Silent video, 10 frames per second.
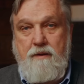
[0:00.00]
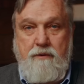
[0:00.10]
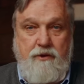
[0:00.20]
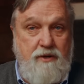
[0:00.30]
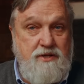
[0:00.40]

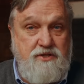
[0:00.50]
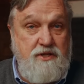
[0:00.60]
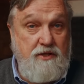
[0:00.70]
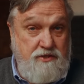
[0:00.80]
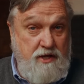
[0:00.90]
But there is
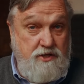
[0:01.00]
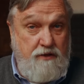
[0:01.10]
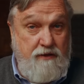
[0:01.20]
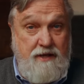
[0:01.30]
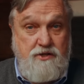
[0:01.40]
still such a
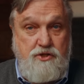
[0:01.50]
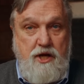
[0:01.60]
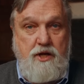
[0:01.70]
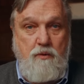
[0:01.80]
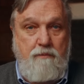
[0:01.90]
thing as
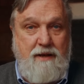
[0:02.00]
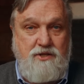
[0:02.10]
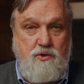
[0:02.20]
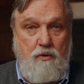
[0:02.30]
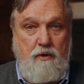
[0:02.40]
genuine
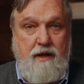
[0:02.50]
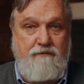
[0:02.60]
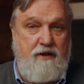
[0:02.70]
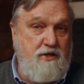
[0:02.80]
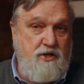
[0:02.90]
pastoral
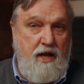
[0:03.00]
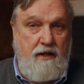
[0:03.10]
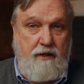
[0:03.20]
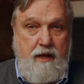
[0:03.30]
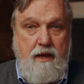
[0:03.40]

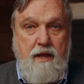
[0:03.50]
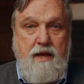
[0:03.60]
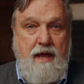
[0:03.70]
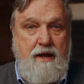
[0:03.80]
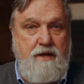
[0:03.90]
confidentiality,
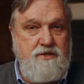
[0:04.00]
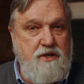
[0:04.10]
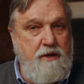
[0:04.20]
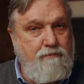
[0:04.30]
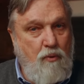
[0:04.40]
and it is
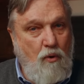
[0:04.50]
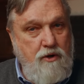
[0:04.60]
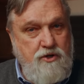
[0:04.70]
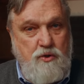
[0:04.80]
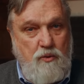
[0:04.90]
an
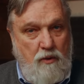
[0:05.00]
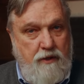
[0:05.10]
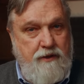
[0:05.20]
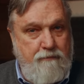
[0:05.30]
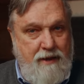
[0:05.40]
important tool
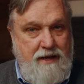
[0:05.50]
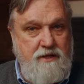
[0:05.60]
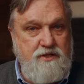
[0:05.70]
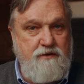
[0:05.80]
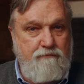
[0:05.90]
in the
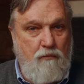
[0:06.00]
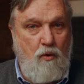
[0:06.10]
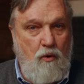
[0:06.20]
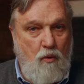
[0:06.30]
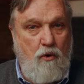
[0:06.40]
maintenance of
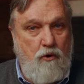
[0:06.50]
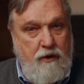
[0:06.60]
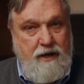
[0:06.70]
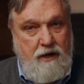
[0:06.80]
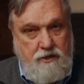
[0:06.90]
moral order
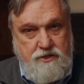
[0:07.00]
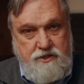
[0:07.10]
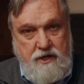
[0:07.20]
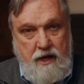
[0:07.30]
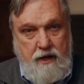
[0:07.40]
in our
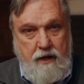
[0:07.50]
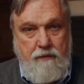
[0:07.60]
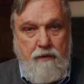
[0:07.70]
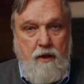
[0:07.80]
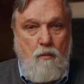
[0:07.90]
society.
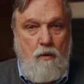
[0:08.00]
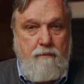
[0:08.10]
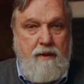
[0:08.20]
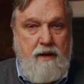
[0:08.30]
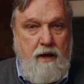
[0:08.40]
When
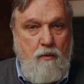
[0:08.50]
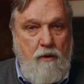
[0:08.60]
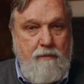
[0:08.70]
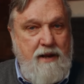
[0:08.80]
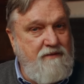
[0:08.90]
men and
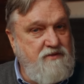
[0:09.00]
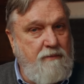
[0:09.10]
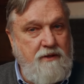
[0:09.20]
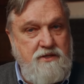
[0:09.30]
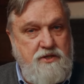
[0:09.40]
women have
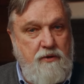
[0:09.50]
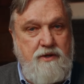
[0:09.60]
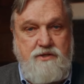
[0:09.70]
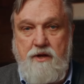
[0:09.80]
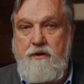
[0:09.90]
something
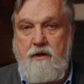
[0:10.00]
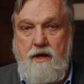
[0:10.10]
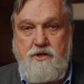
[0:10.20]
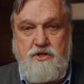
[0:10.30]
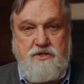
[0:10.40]
serious on their
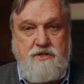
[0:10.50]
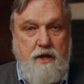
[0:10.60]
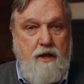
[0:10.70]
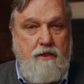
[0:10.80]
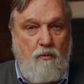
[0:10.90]
conscience,
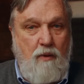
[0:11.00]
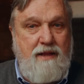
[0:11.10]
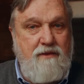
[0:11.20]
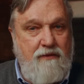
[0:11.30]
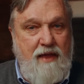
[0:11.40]
the
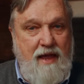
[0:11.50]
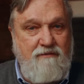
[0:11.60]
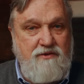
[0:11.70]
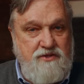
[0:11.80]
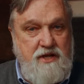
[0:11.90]
right that they have
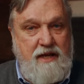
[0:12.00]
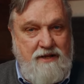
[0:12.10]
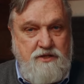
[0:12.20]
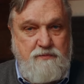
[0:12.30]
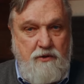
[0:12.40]
to seek
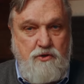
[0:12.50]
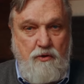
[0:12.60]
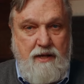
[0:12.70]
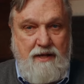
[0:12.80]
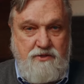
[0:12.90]
out spiritual
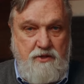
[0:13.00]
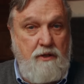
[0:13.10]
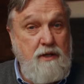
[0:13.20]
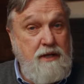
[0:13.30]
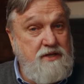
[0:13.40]
counsel
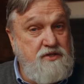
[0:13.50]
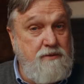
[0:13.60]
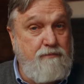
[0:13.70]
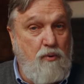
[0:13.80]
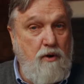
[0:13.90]
is an
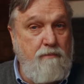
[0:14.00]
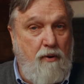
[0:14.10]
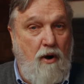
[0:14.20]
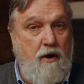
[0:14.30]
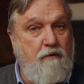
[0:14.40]
important
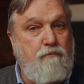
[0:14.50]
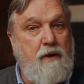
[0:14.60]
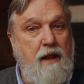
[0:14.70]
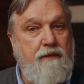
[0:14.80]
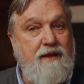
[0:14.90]
part of
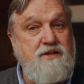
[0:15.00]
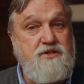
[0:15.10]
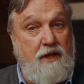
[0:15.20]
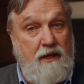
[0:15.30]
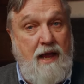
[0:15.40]
bringing things
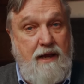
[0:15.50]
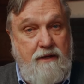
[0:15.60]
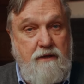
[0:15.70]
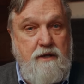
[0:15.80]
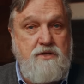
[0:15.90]
to
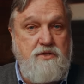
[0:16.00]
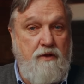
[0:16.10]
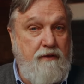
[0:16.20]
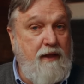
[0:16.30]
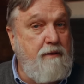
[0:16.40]
light so
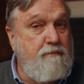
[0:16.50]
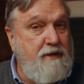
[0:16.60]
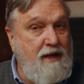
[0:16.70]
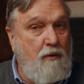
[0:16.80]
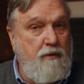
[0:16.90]
that they can be
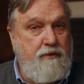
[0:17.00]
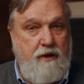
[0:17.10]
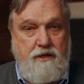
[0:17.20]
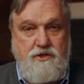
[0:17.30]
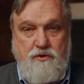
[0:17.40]
dealt with in a
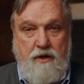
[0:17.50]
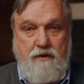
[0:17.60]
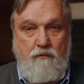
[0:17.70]
constructive